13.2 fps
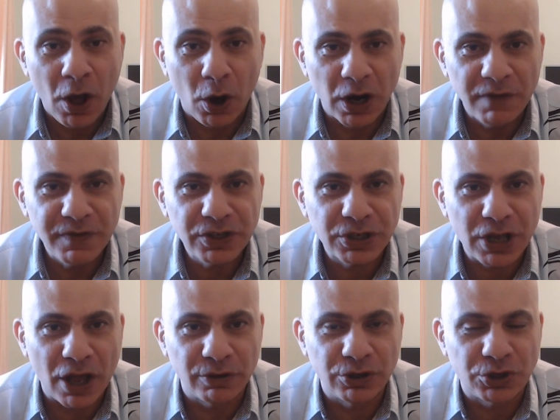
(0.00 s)
Oliver
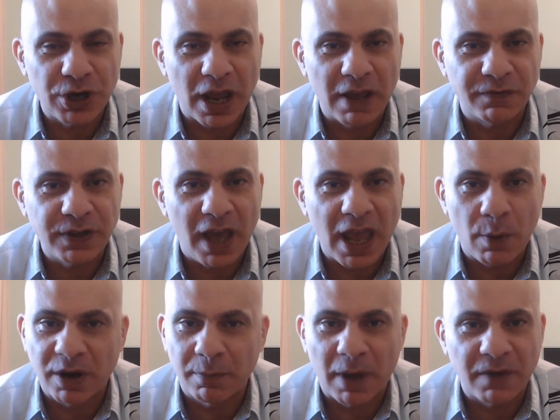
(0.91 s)
Stone's JFK,
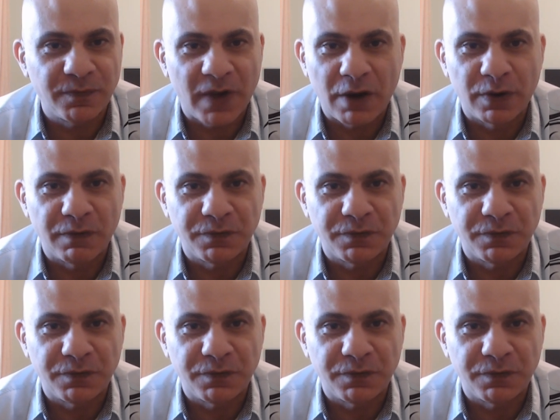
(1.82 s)
one of my favorite